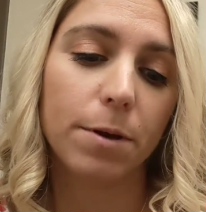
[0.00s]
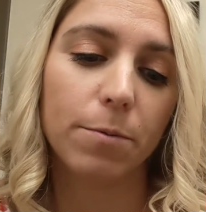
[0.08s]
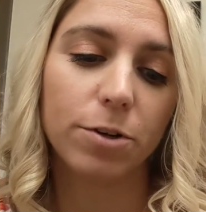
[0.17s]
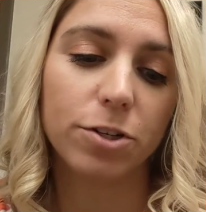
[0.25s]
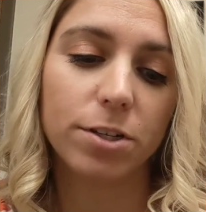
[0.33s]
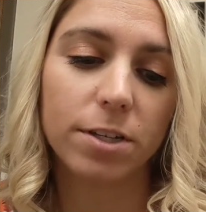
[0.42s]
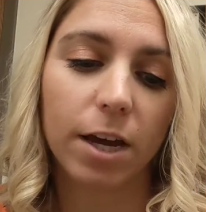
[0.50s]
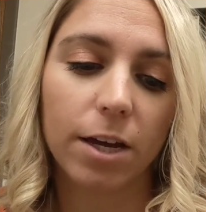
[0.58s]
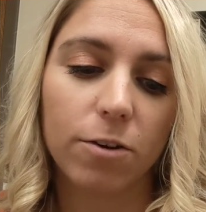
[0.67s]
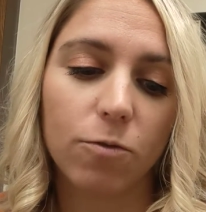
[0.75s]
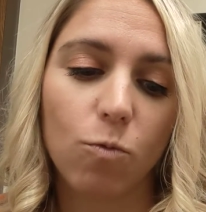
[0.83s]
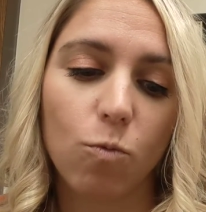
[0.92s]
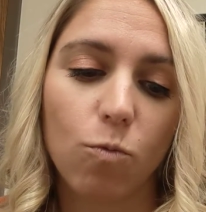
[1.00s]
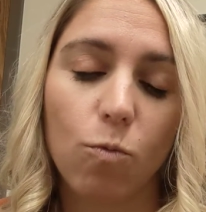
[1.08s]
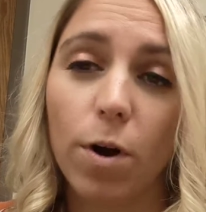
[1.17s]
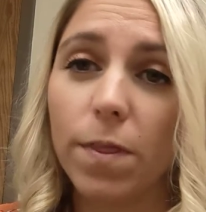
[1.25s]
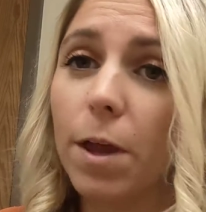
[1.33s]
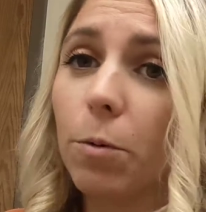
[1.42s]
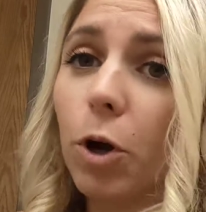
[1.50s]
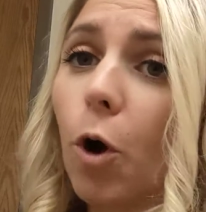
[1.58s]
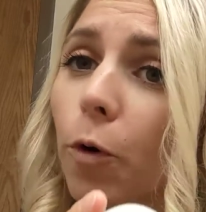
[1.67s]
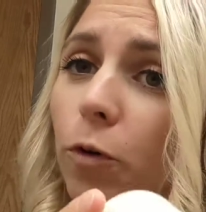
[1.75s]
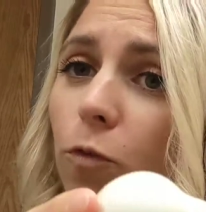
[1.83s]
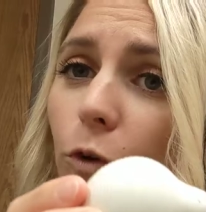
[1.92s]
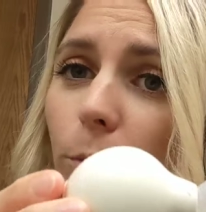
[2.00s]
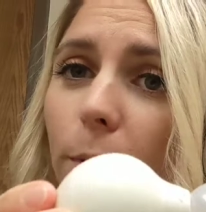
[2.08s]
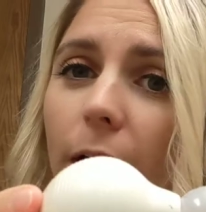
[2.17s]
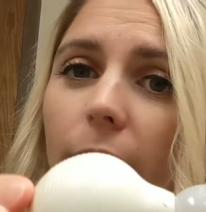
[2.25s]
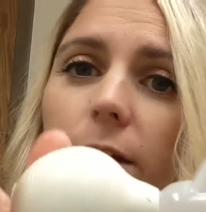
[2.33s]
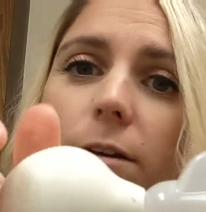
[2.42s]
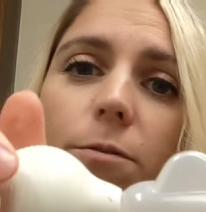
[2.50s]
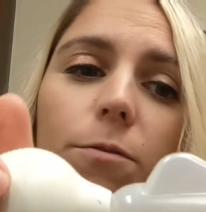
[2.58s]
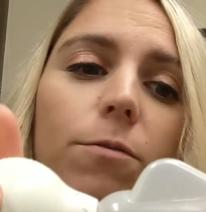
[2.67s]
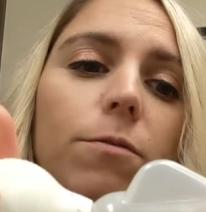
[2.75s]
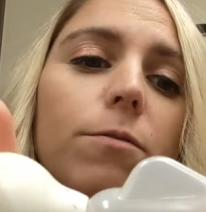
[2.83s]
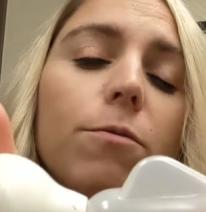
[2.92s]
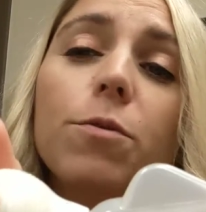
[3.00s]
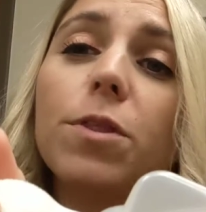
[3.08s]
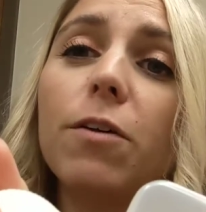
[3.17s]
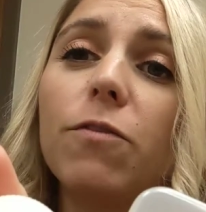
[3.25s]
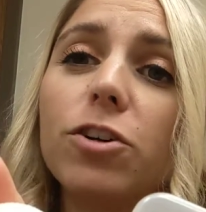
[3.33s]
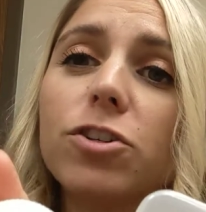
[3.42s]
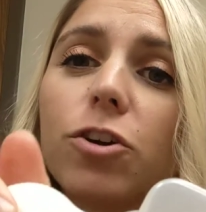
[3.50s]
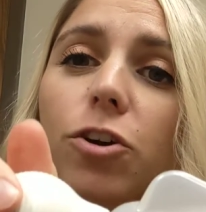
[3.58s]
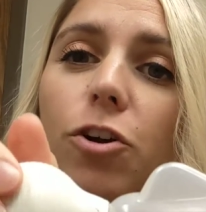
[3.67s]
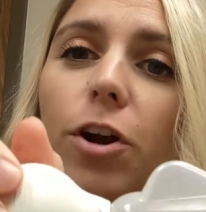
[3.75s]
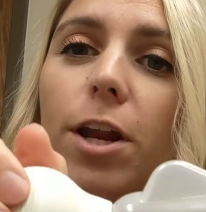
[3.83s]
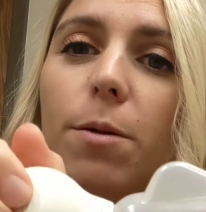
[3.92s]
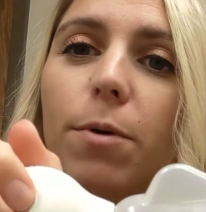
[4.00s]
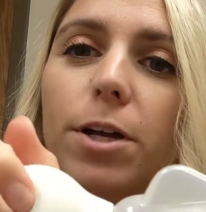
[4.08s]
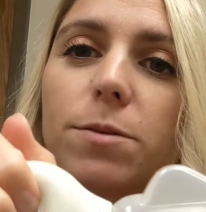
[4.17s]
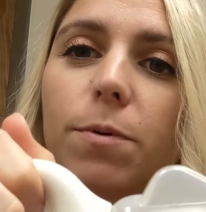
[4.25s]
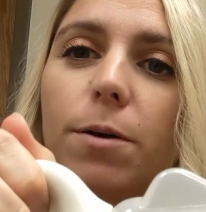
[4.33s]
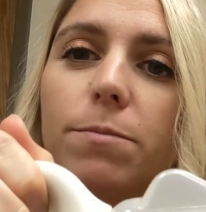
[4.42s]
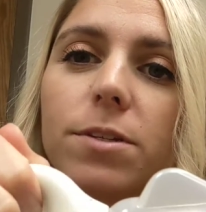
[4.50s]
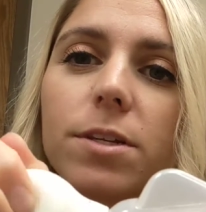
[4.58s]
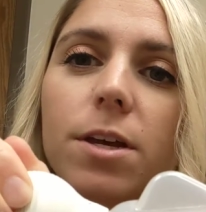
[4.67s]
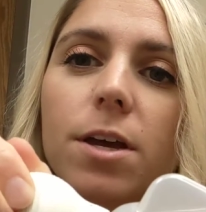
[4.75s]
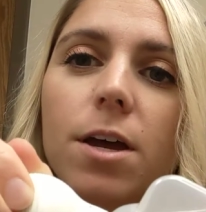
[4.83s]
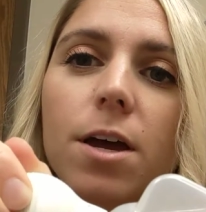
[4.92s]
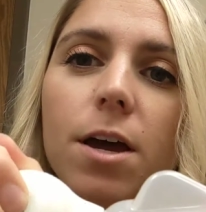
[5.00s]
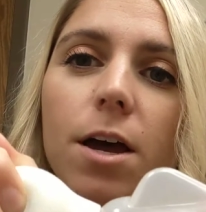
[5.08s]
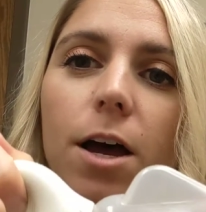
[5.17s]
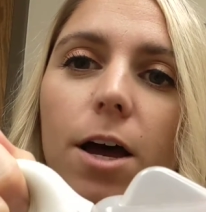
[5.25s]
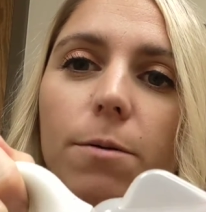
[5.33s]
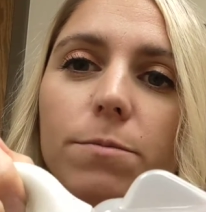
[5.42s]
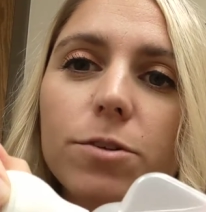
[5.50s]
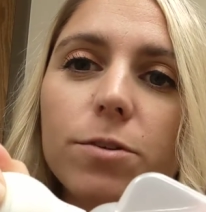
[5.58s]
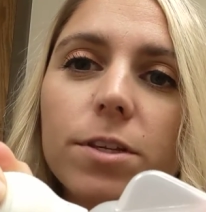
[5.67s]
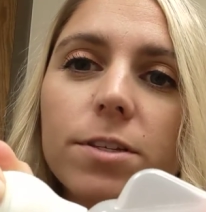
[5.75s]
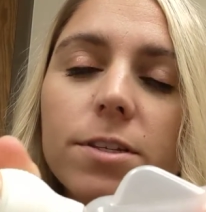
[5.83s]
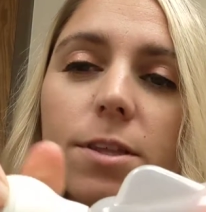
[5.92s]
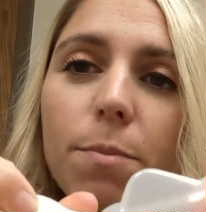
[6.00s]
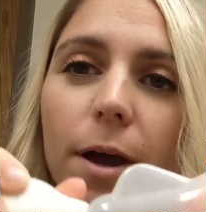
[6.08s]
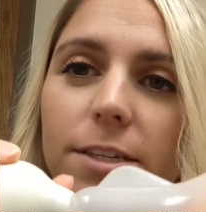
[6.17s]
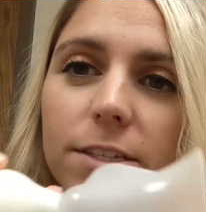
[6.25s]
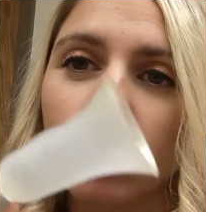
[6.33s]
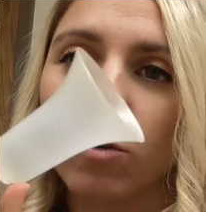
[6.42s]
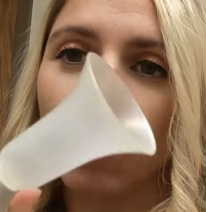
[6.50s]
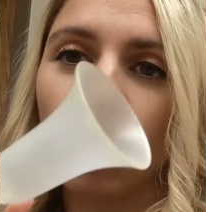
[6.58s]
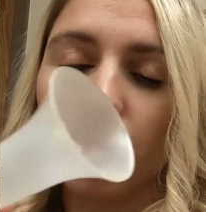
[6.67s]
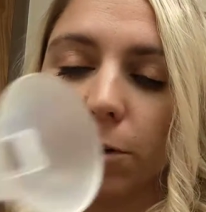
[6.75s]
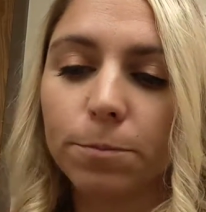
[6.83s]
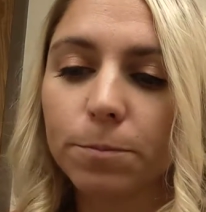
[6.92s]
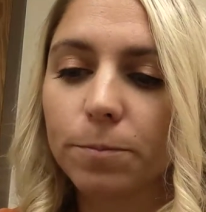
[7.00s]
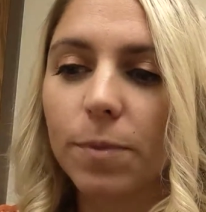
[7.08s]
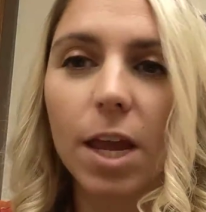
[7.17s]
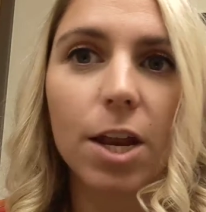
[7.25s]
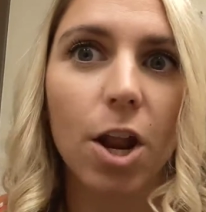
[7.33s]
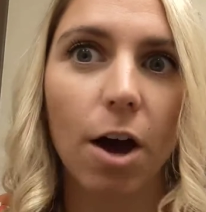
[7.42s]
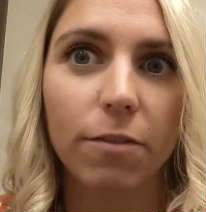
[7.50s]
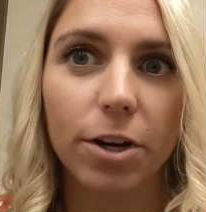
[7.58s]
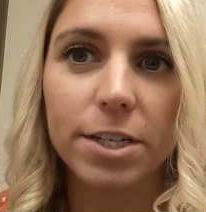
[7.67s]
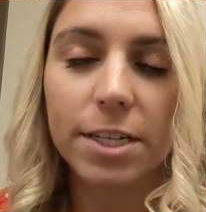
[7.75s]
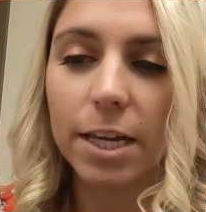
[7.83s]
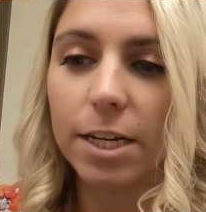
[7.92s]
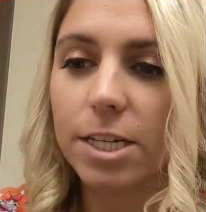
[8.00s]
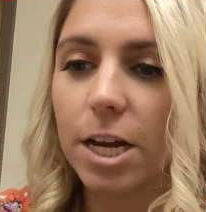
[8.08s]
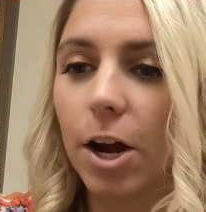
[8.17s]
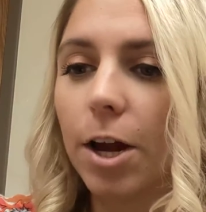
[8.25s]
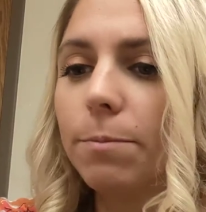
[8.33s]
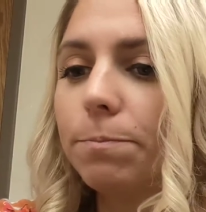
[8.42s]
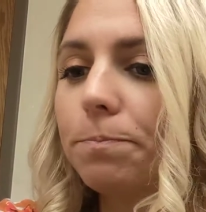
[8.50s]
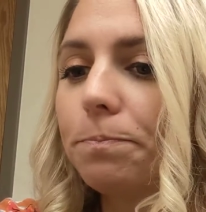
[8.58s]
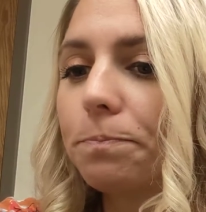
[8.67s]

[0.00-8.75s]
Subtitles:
Which is kind of what they were going for back when they first started creating breast pumps. So this is the bicycle horn, not very sanitary.